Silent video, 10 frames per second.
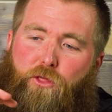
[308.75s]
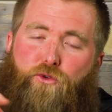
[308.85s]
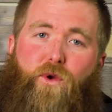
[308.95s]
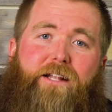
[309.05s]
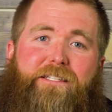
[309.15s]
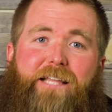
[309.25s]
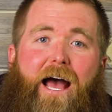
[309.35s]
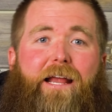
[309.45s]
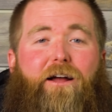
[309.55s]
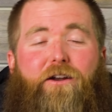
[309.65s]
threads
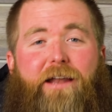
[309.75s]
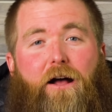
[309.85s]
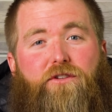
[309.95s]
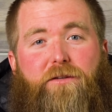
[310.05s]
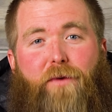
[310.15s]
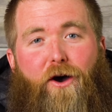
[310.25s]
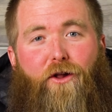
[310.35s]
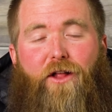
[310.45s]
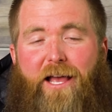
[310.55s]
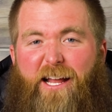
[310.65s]
tight on a Nalgene bottle.